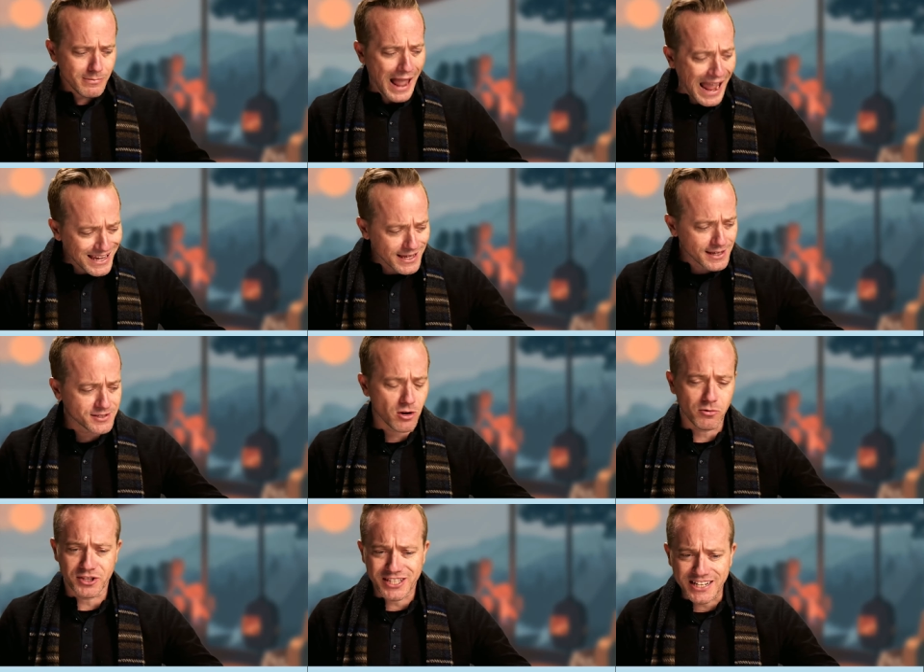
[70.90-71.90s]
eight years
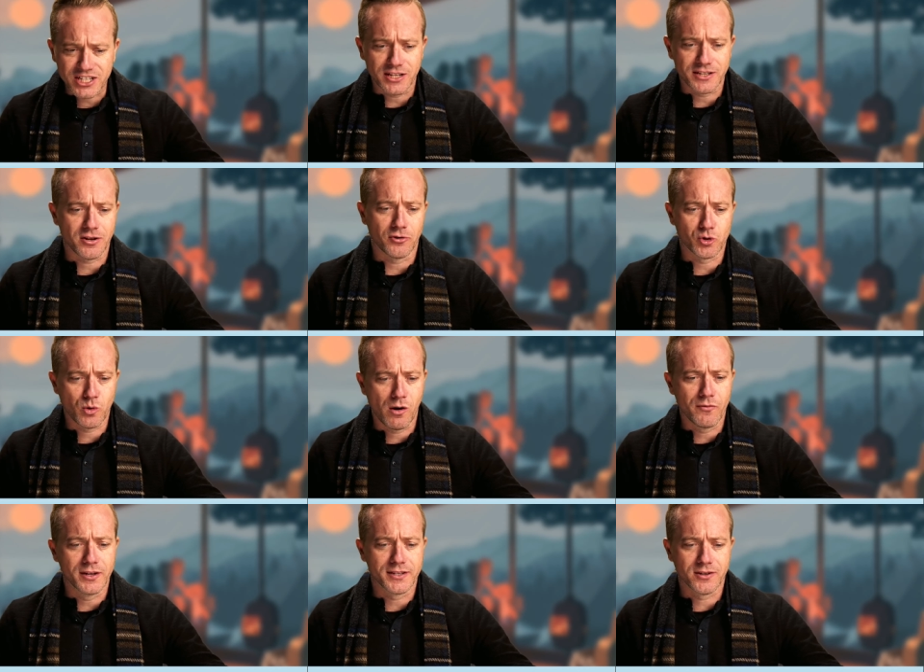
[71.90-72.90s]
old, six years old,
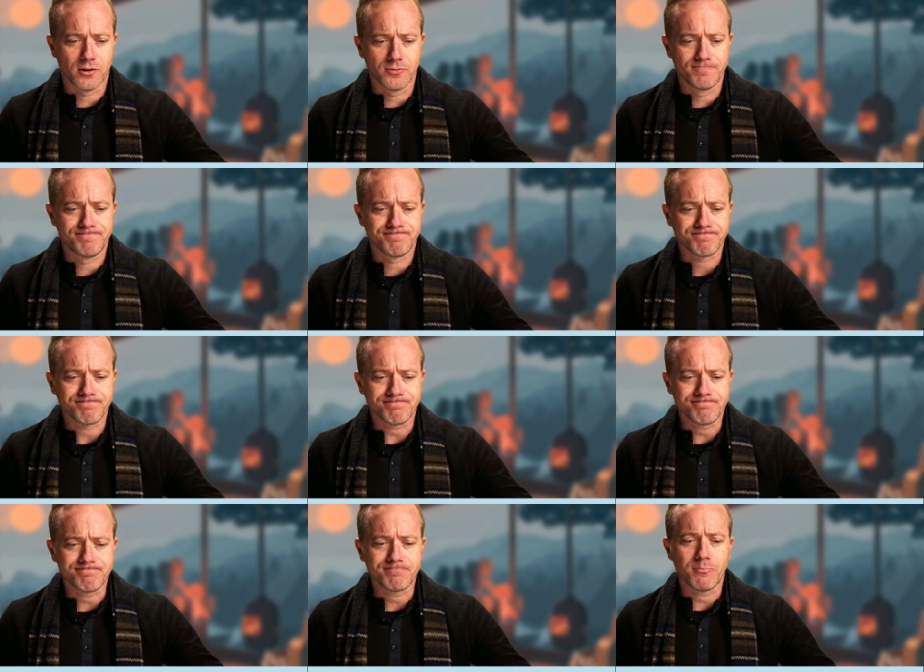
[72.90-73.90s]
12 years old,
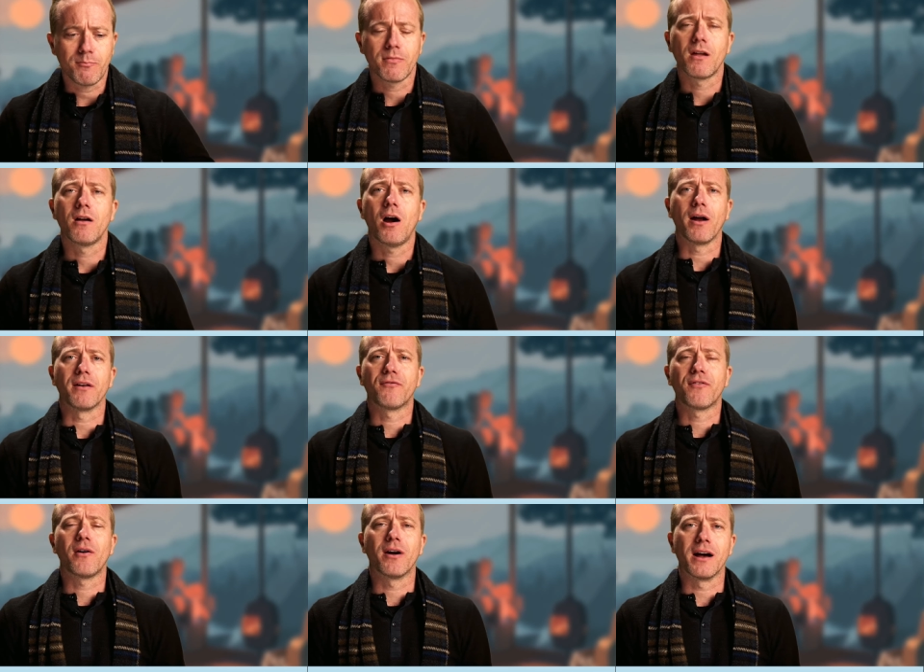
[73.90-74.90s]
all right,
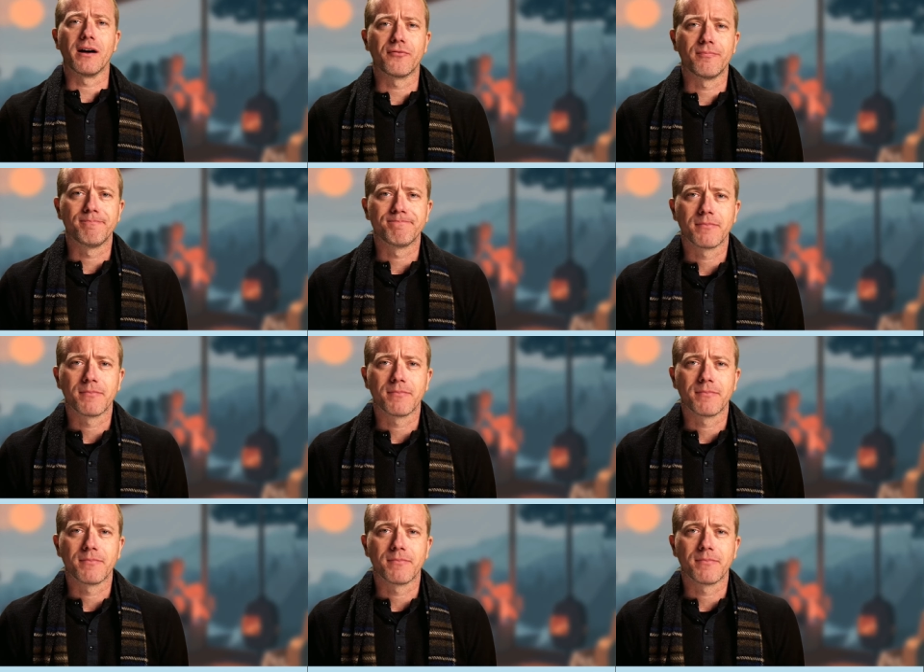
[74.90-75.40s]
fair enough.